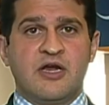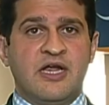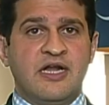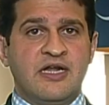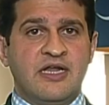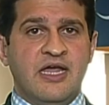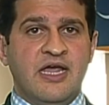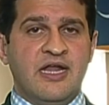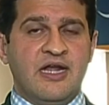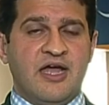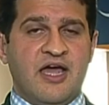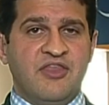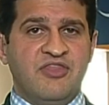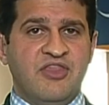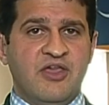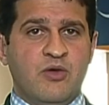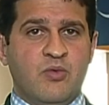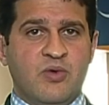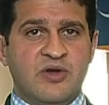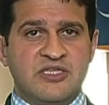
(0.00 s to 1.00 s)
And I
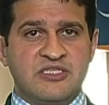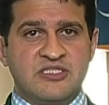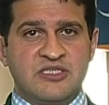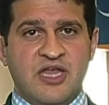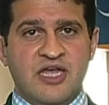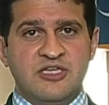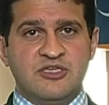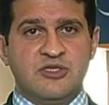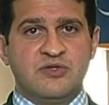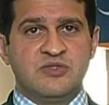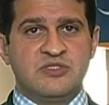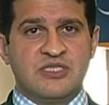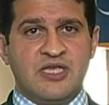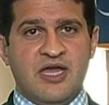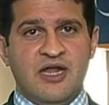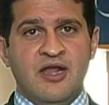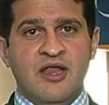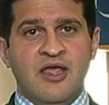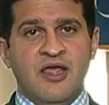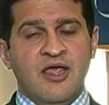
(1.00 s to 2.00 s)
think what it's led to is
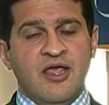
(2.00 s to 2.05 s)
that,